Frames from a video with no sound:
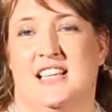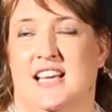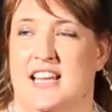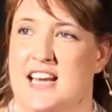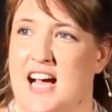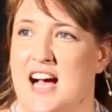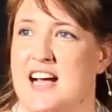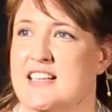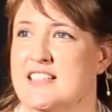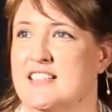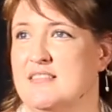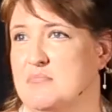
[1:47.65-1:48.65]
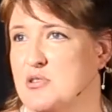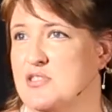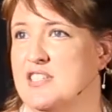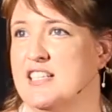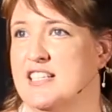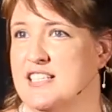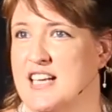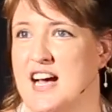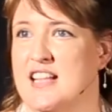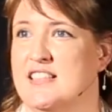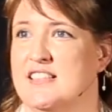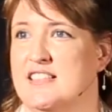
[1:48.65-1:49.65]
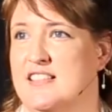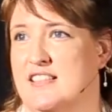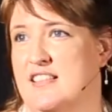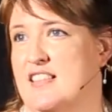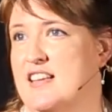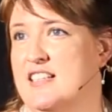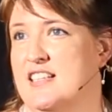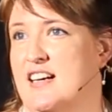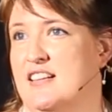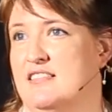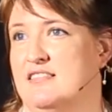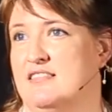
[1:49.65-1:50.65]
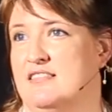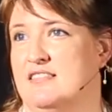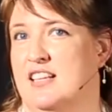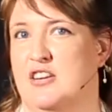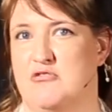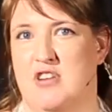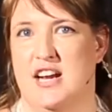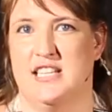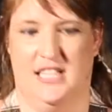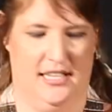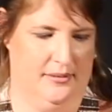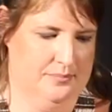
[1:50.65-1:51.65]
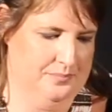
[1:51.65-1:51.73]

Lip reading: in art, music, dance, theatre, in writing.